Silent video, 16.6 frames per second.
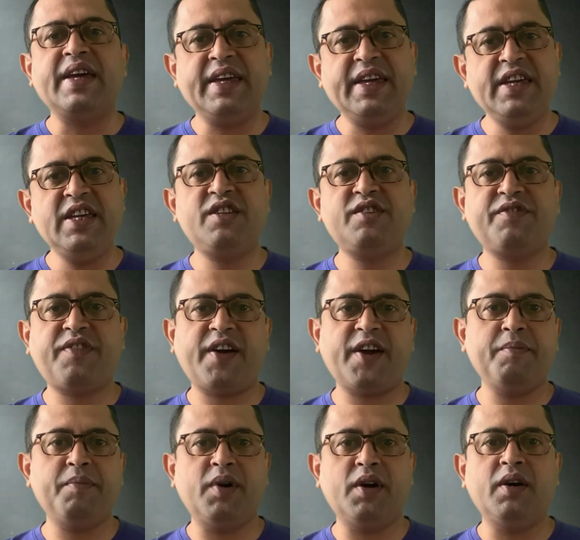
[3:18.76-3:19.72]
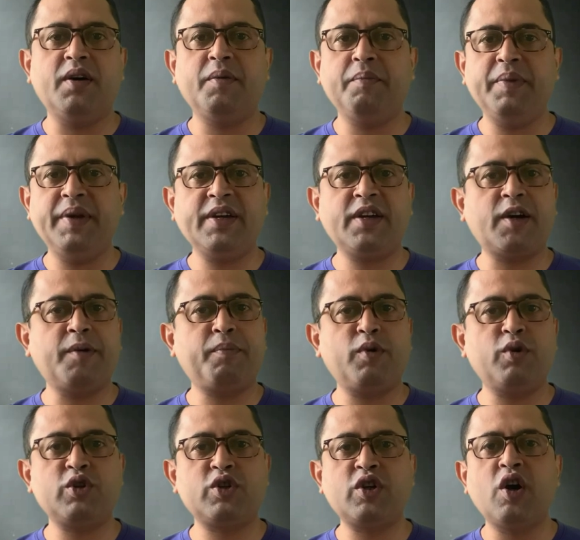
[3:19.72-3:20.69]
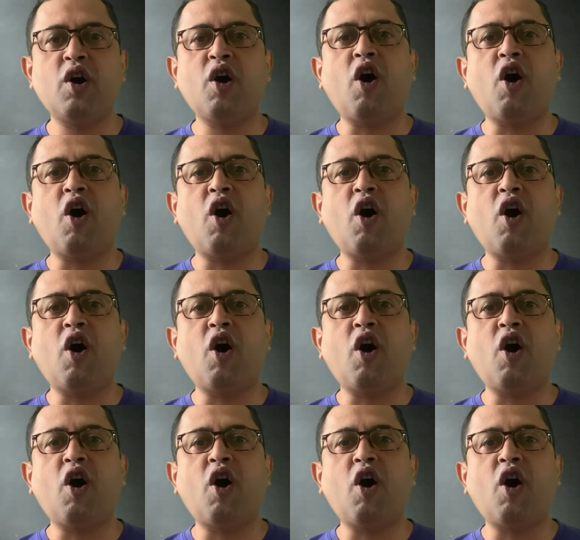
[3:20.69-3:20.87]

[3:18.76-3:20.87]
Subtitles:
each fiber being composed